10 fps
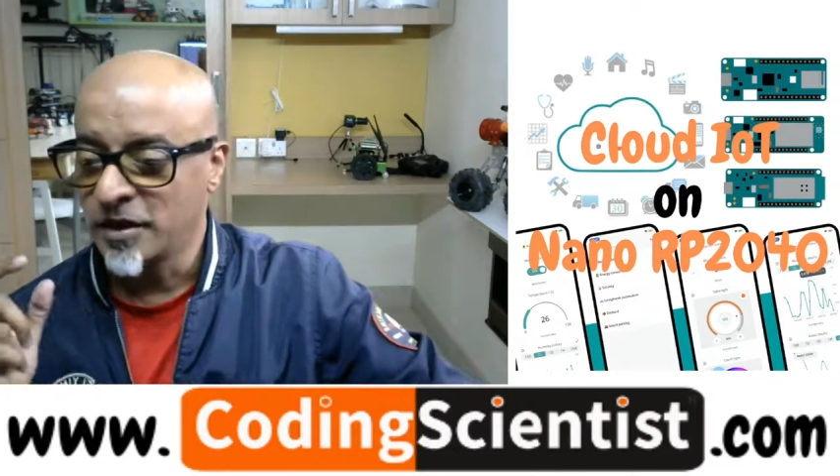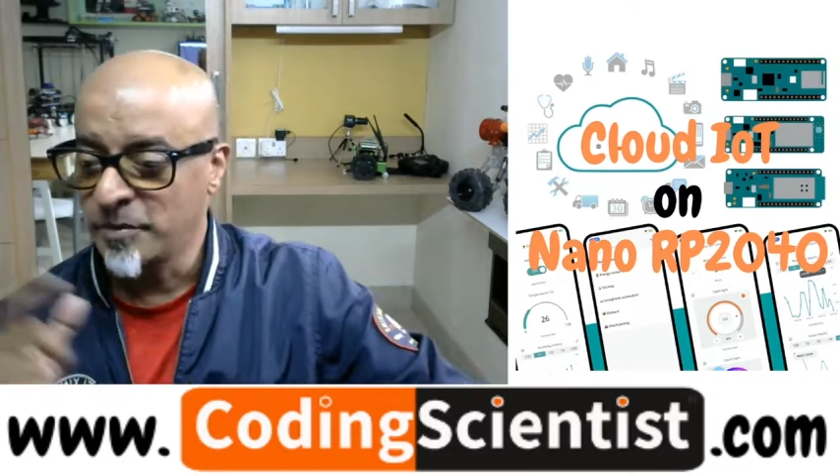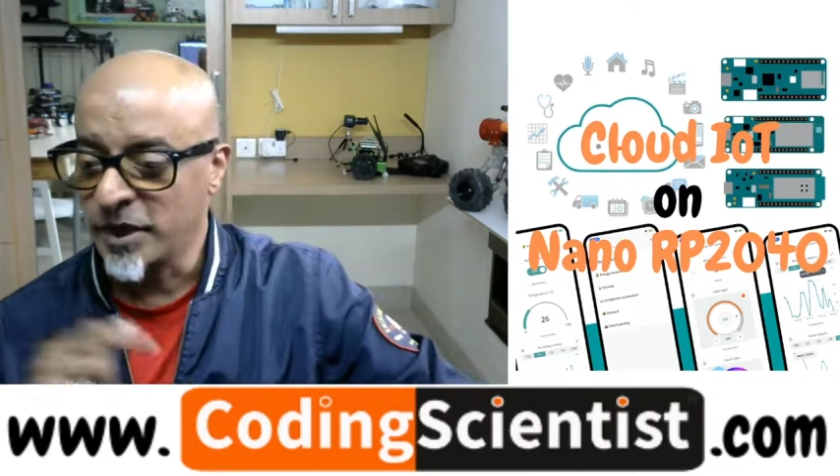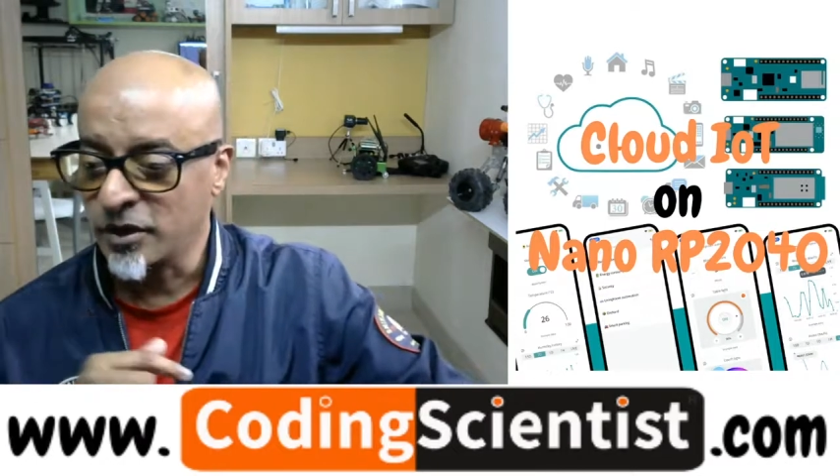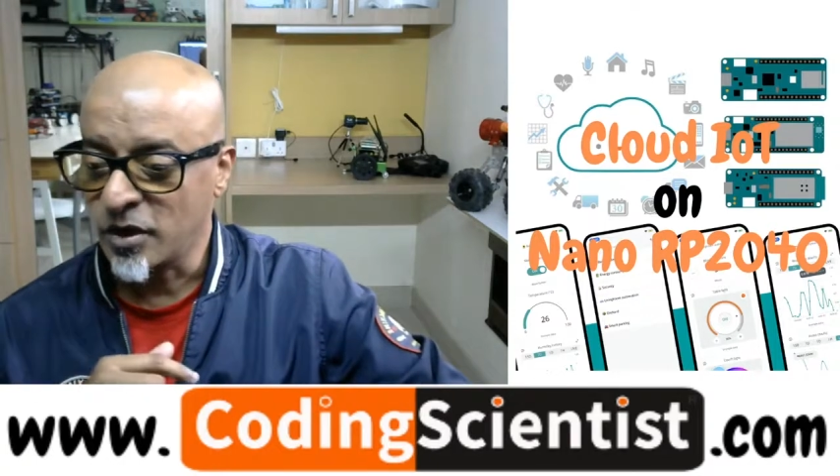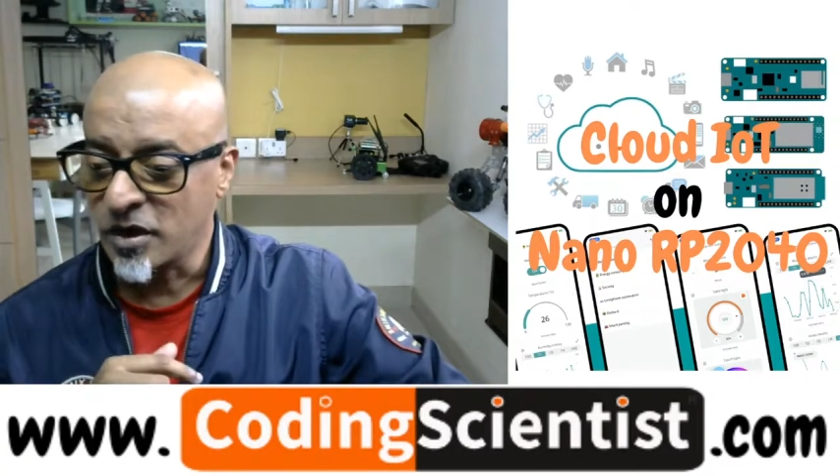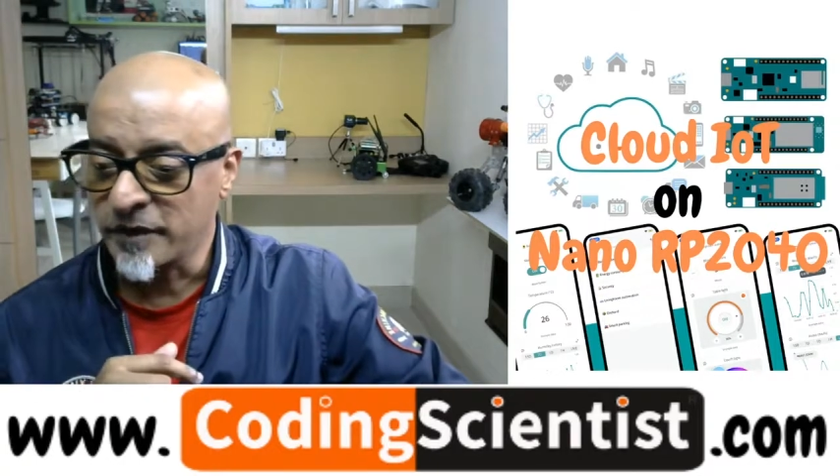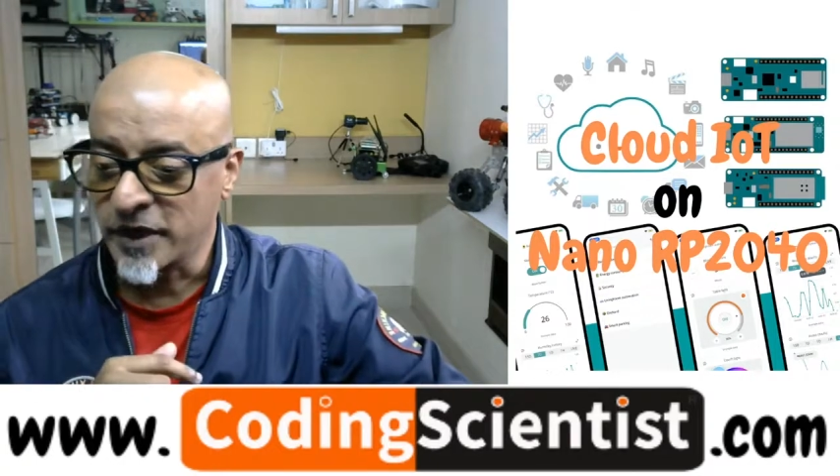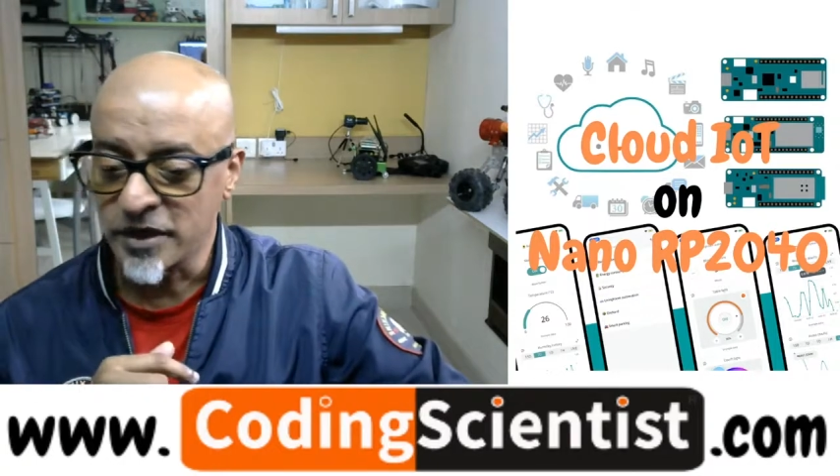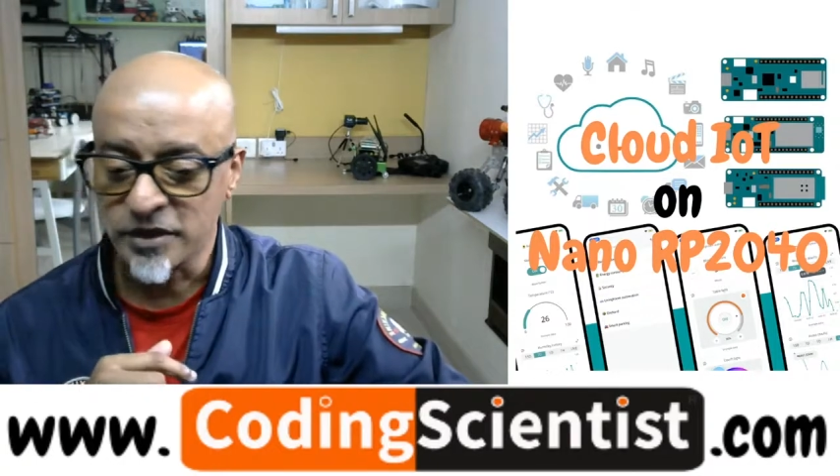Pay a lot of
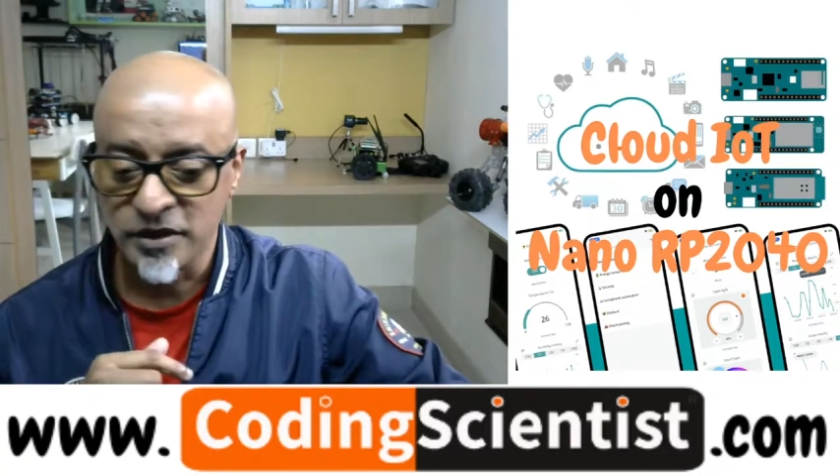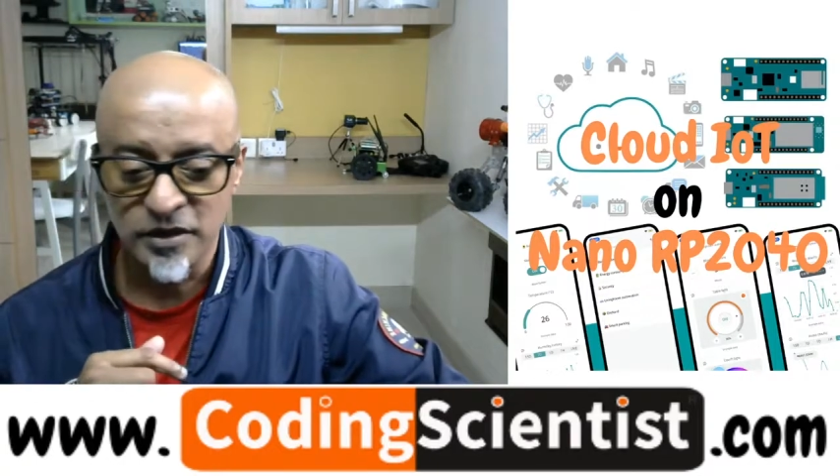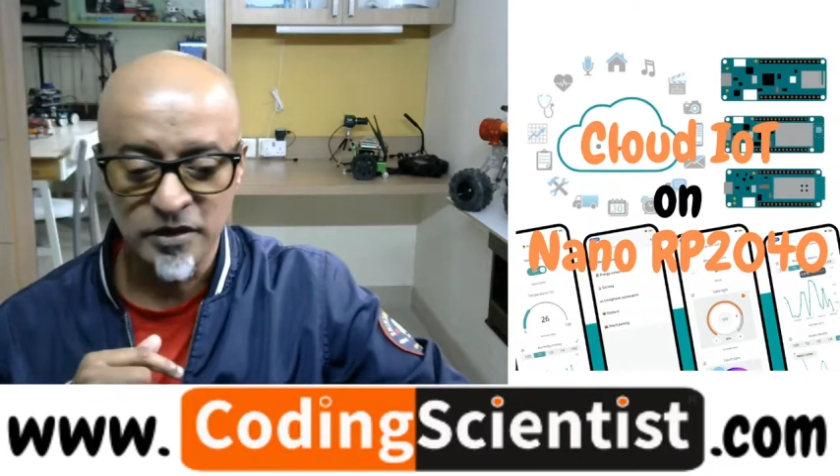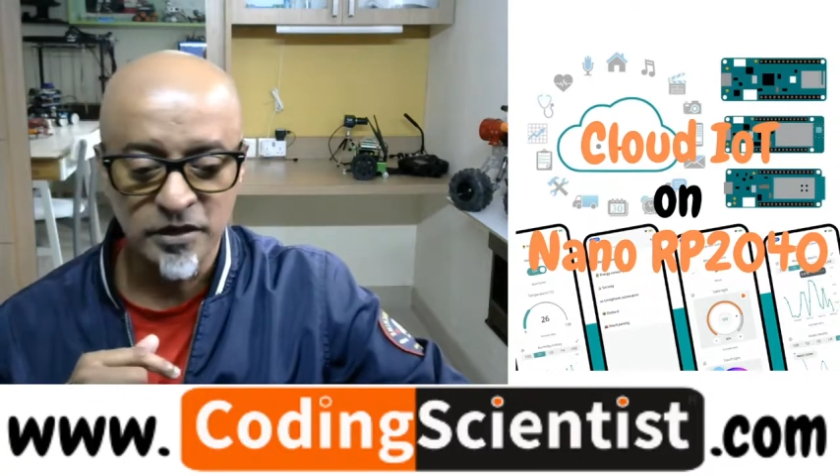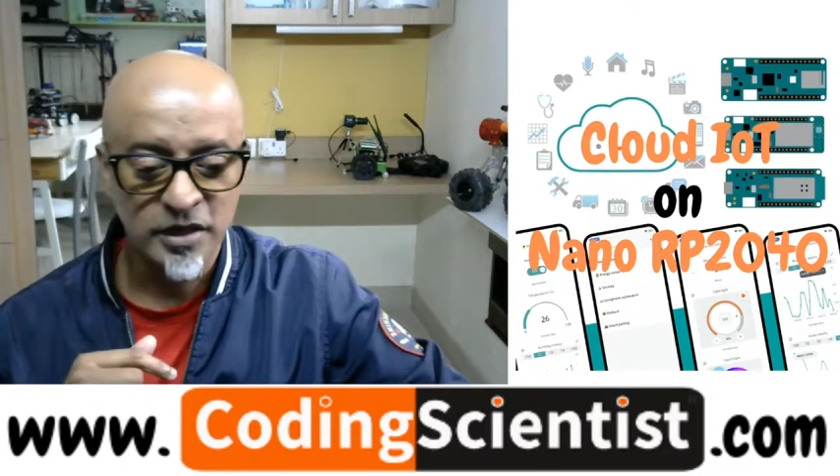attention.